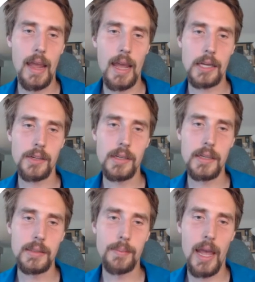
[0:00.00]

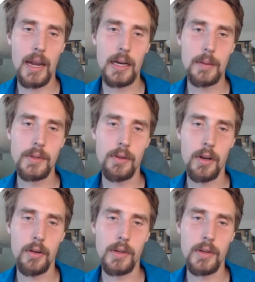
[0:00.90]
accuracies back up to their